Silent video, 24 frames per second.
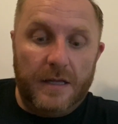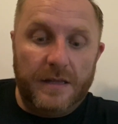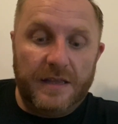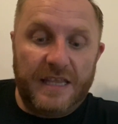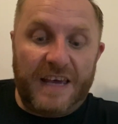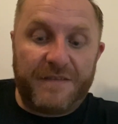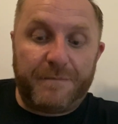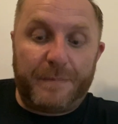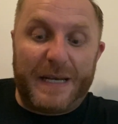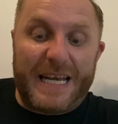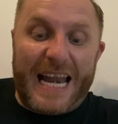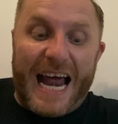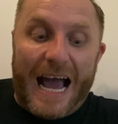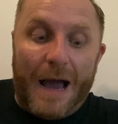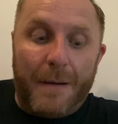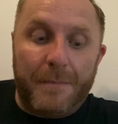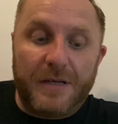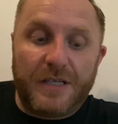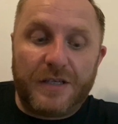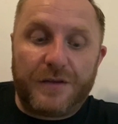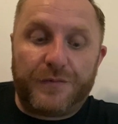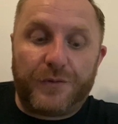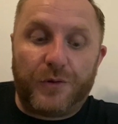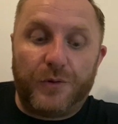They've been
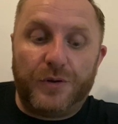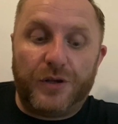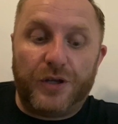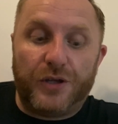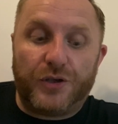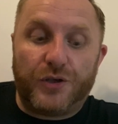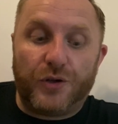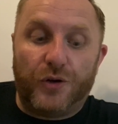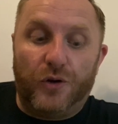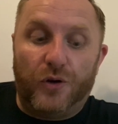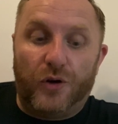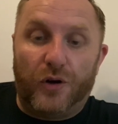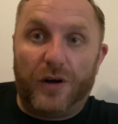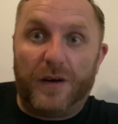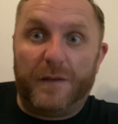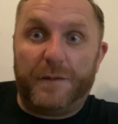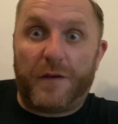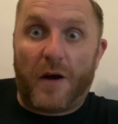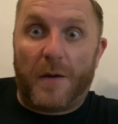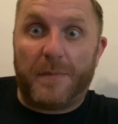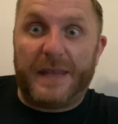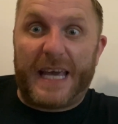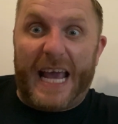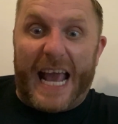hammered through the door
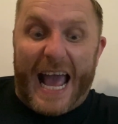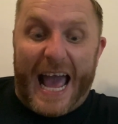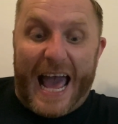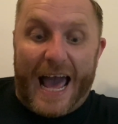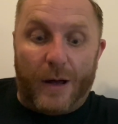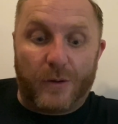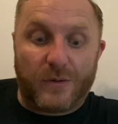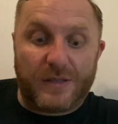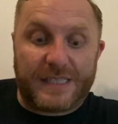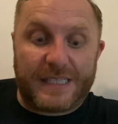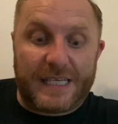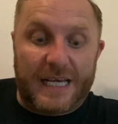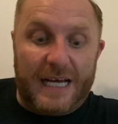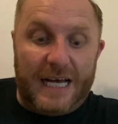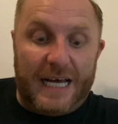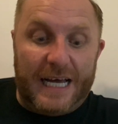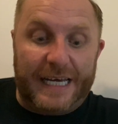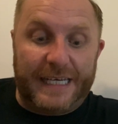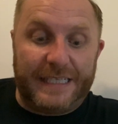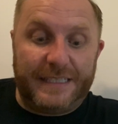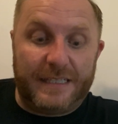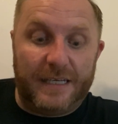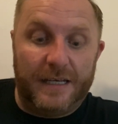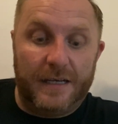from the
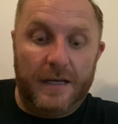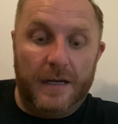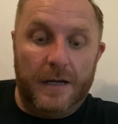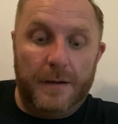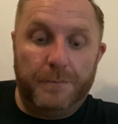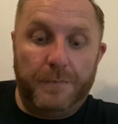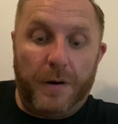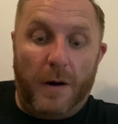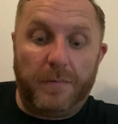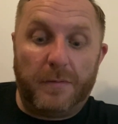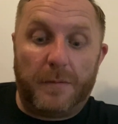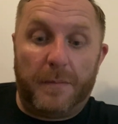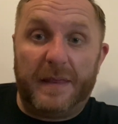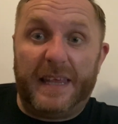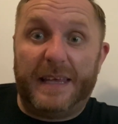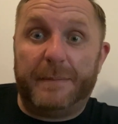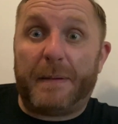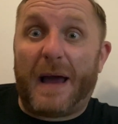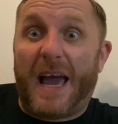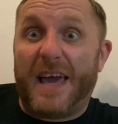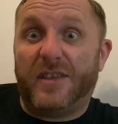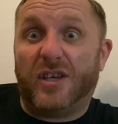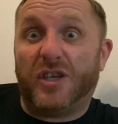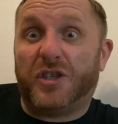outside. probably
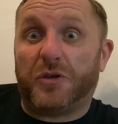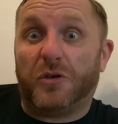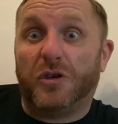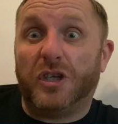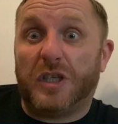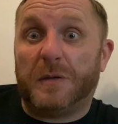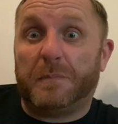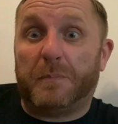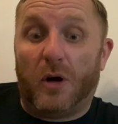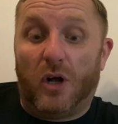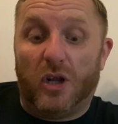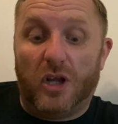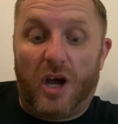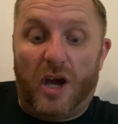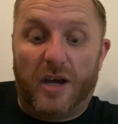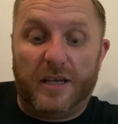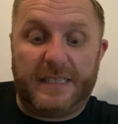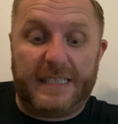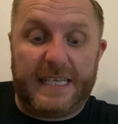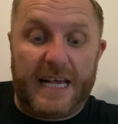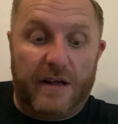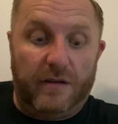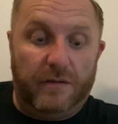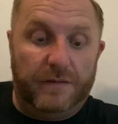by the Trunchbull
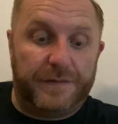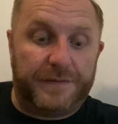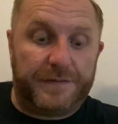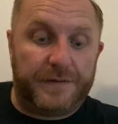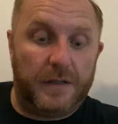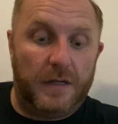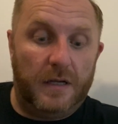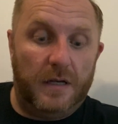herself.